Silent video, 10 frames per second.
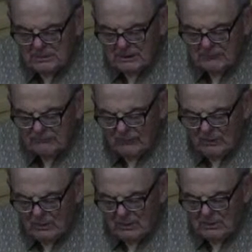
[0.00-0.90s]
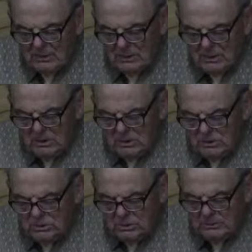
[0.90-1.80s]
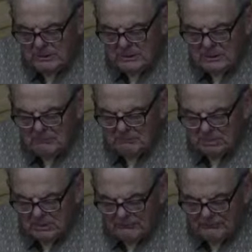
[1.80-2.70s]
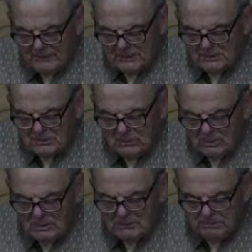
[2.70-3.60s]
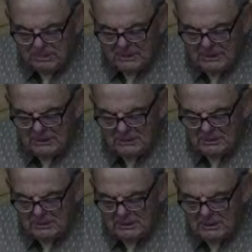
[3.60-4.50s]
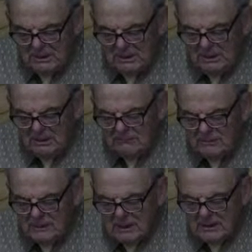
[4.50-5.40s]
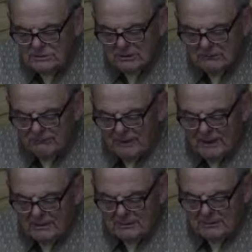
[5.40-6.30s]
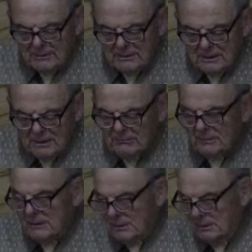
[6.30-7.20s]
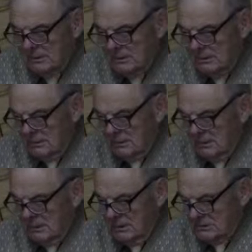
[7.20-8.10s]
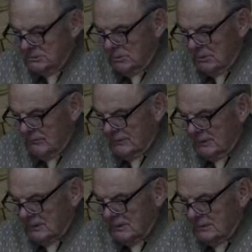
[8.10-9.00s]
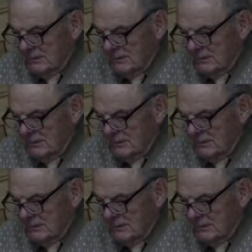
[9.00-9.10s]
Therefore, you become perfect or complete, even as your Father in heaven is perfect."